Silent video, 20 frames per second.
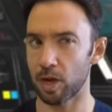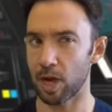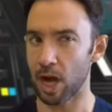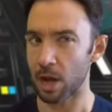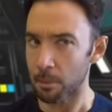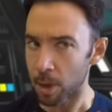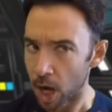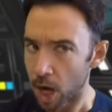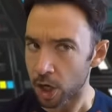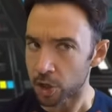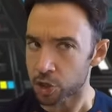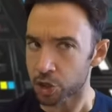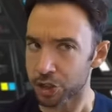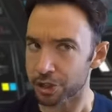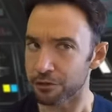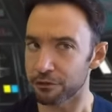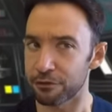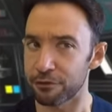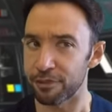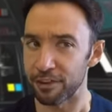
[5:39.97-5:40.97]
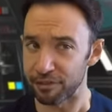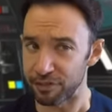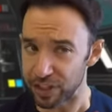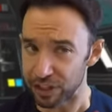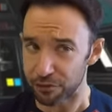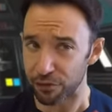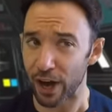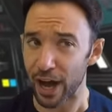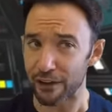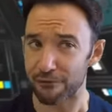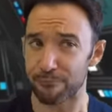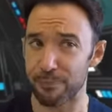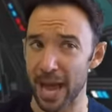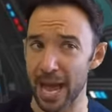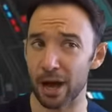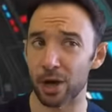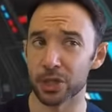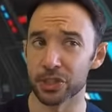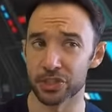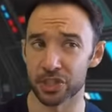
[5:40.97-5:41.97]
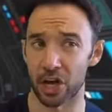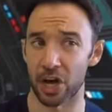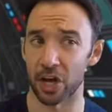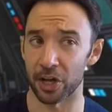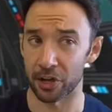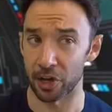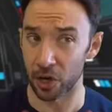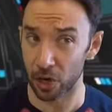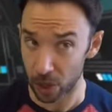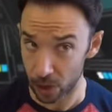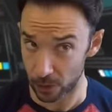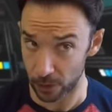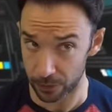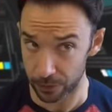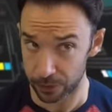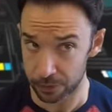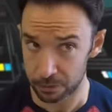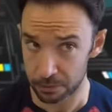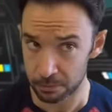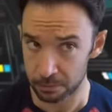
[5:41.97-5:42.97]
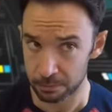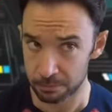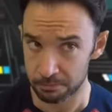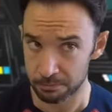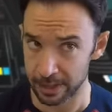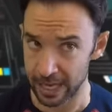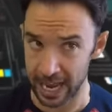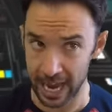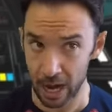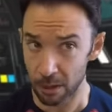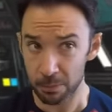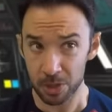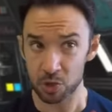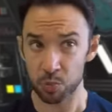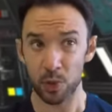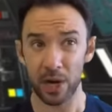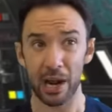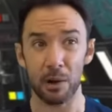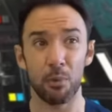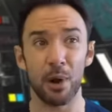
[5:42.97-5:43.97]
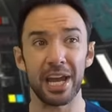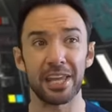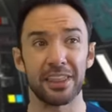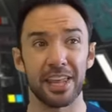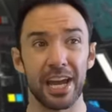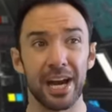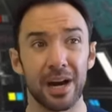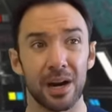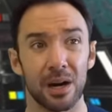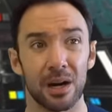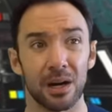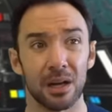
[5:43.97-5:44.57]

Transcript: I'm 155 pounds on Earth. How much would I weigh there?